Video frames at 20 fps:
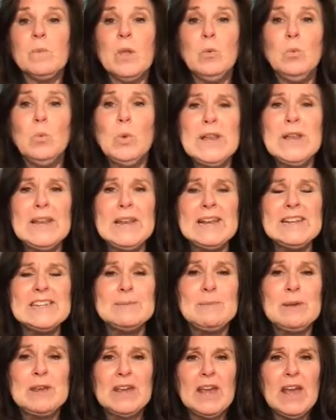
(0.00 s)
We need to
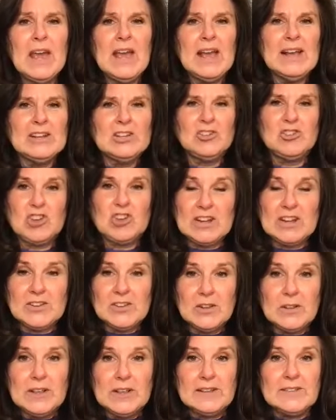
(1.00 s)
be
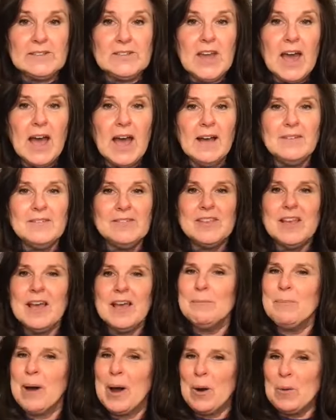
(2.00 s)
gentle as doves,
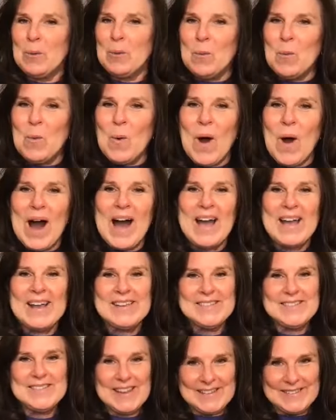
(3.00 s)
but
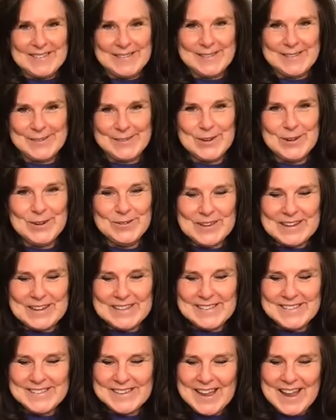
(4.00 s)
wise as
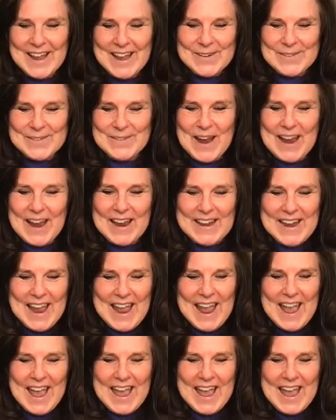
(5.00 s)
servants, right?